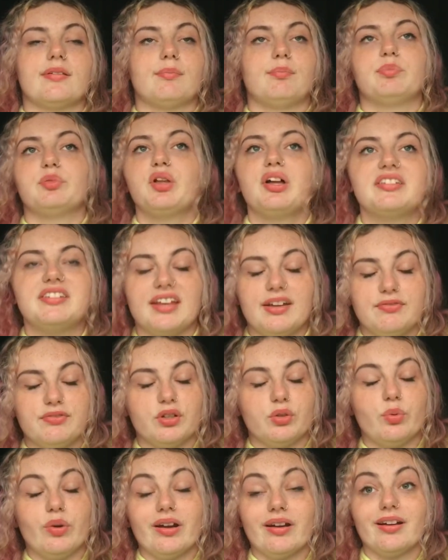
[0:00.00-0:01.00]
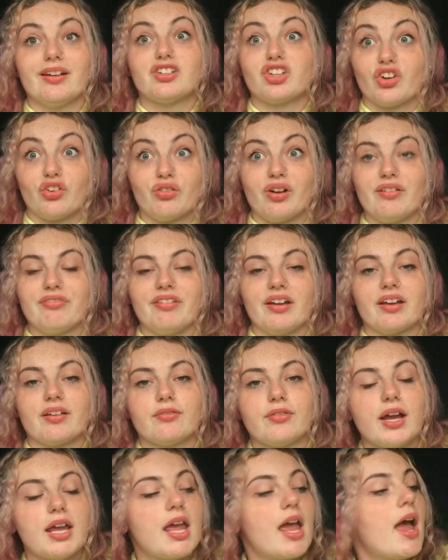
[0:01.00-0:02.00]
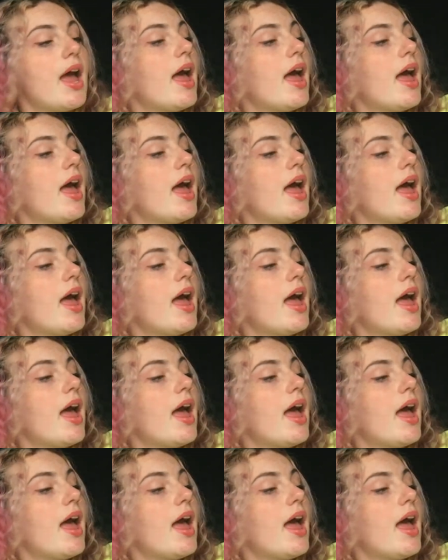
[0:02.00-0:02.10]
blood everywhere, it's horrific, right?